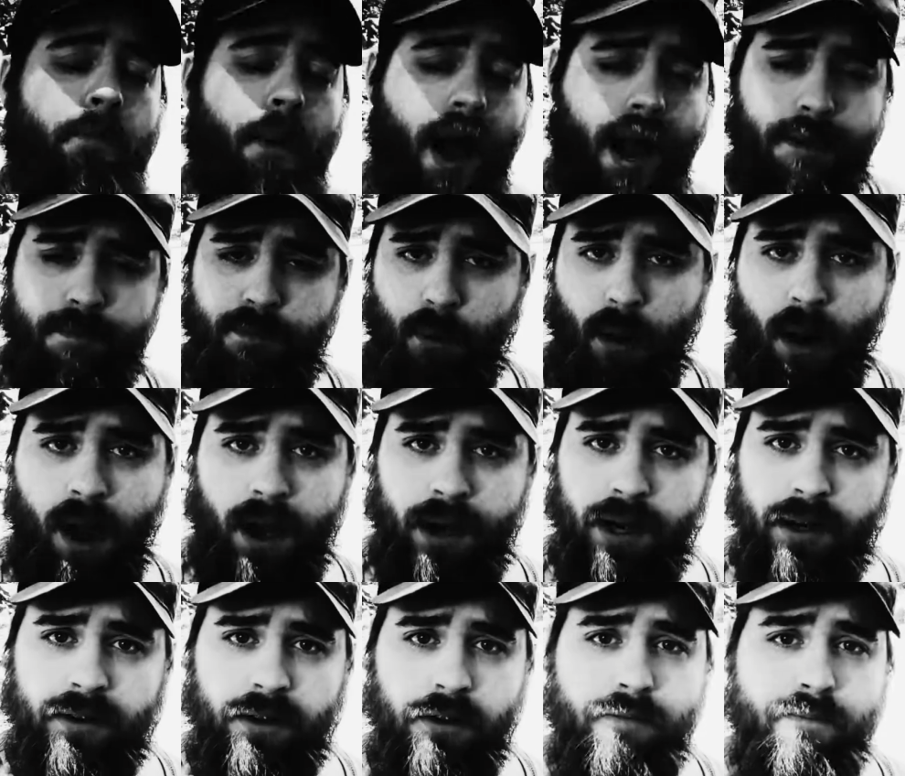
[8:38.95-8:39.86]

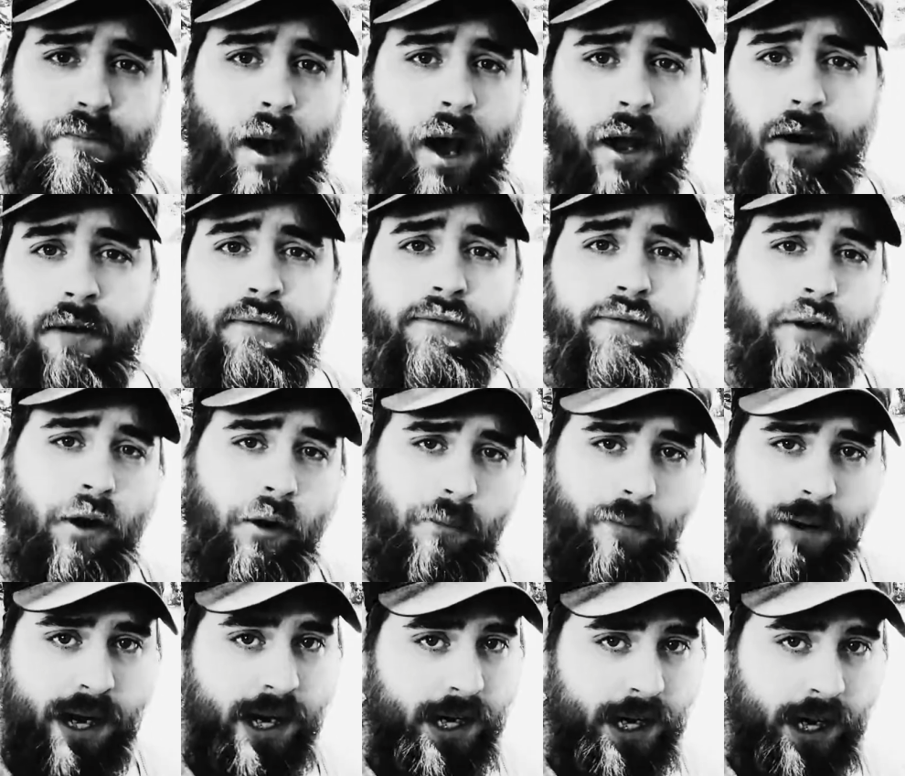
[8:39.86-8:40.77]
byproduct of modern
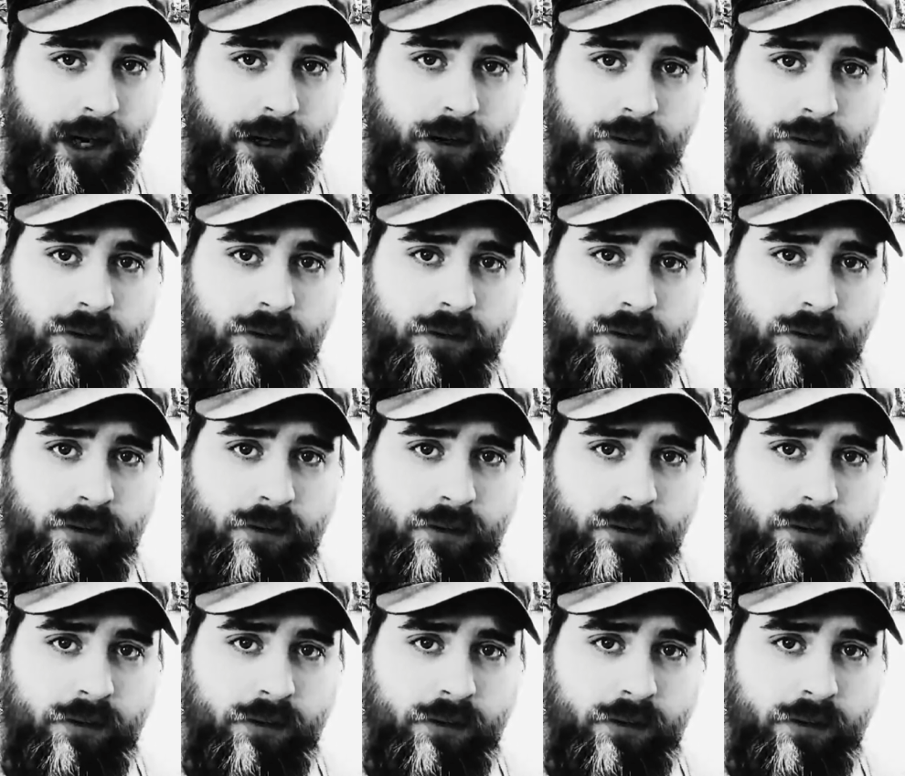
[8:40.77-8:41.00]
filmmaking.